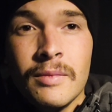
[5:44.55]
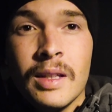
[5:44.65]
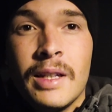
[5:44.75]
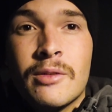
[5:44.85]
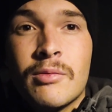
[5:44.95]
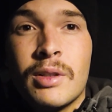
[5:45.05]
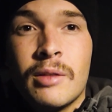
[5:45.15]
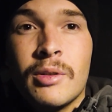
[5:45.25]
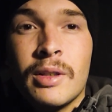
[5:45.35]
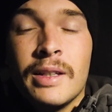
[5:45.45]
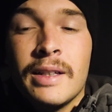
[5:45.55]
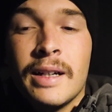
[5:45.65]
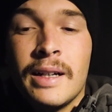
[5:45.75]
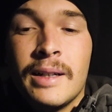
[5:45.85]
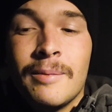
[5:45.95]
it's really, really
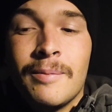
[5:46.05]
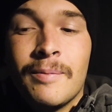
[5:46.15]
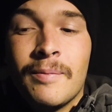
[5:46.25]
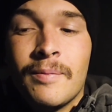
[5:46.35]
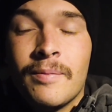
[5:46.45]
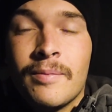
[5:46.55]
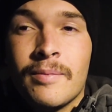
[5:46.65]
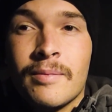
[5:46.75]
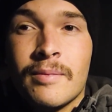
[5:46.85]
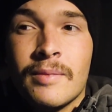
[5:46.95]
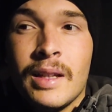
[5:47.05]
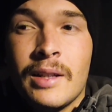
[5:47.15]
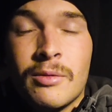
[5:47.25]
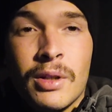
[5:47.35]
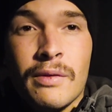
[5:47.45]

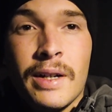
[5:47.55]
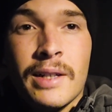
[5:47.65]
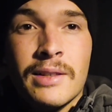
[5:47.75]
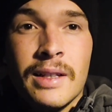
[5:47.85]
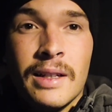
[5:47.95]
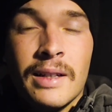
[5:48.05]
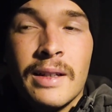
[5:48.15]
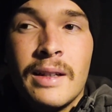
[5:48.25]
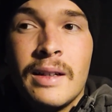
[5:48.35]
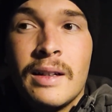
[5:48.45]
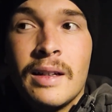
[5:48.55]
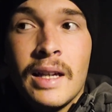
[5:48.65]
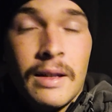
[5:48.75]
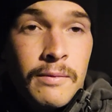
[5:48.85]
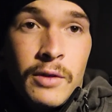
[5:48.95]
it's really fascinating,
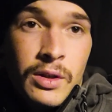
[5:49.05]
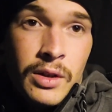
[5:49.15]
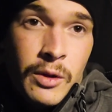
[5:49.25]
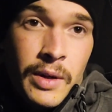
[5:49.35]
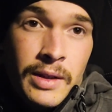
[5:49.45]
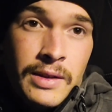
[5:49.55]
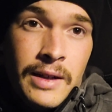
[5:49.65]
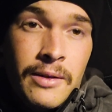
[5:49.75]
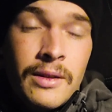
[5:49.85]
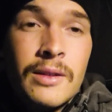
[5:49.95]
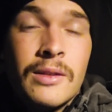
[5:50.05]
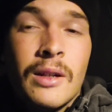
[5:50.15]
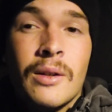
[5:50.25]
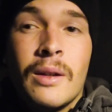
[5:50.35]
and visually quite sound. So,